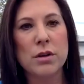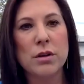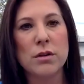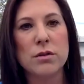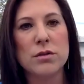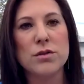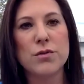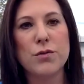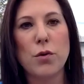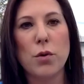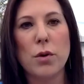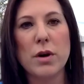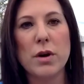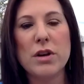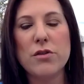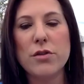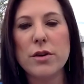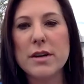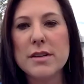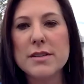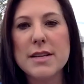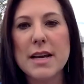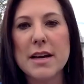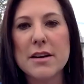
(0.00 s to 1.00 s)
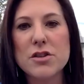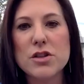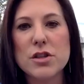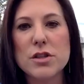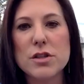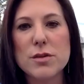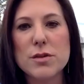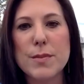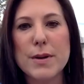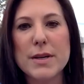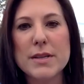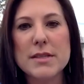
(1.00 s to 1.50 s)
close 40
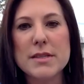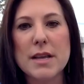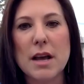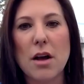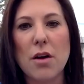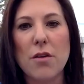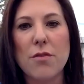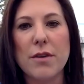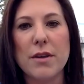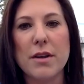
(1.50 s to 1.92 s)
transactions myself,